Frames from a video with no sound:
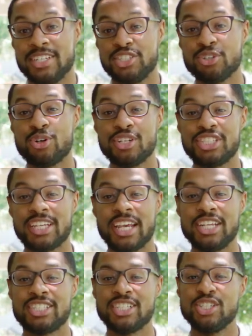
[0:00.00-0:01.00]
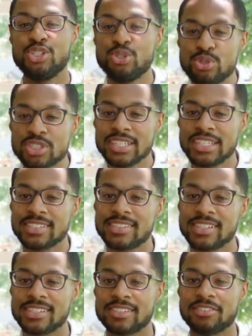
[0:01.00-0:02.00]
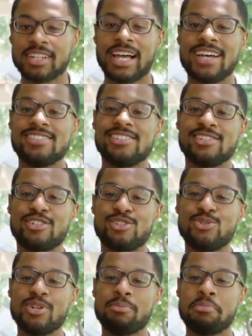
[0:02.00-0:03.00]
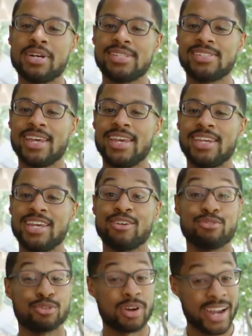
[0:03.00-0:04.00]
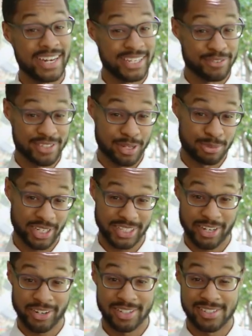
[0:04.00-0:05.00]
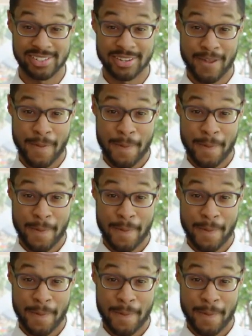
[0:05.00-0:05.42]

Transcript: General education usually consists of classes a student must take in a variety of subject areas.